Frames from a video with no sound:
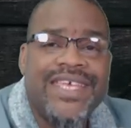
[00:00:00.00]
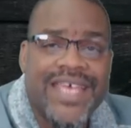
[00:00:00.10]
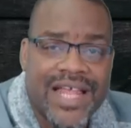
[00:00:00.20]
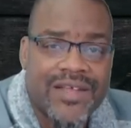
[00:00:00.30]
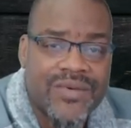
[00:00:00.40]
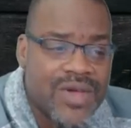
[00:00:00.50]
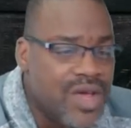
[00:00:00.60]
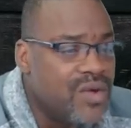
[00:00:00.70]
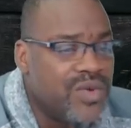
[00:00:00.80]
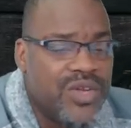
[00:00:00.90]
Yellow.
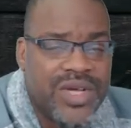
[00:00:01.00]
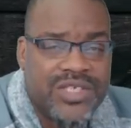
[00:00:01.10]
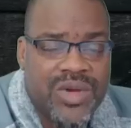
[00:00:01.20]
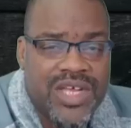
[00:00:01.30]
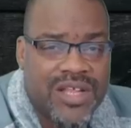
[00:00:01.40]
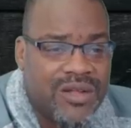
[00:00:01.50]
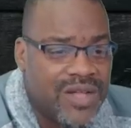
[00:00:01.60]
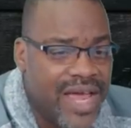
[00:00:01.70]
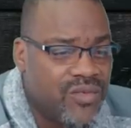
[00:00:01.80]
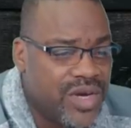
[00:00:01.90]
When you get to a yellow
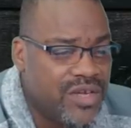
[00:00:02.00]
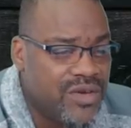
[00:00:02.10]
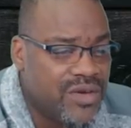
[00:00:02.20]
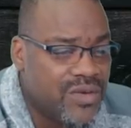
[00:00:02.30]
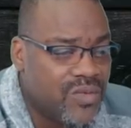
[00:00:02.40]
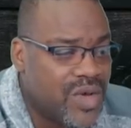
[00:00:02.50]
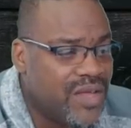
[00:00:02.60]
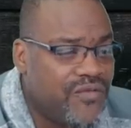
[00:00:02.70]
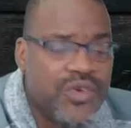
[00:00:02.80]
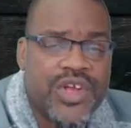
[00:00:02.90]
light, what do you do?
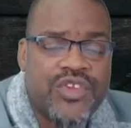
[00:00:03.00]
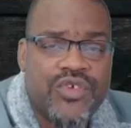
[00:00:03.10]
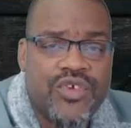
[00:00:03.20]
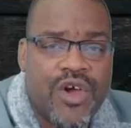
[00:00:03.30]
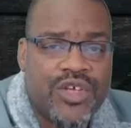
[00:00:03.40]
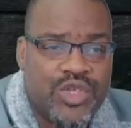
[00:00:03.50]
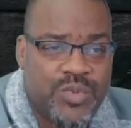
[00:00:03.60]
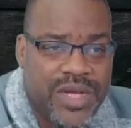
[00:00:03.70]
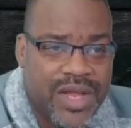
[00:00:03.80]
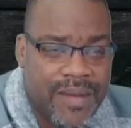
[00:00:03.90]
Well, if you're in New York, you
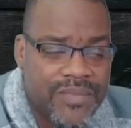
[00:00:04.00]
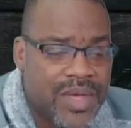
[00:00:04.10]
speed up.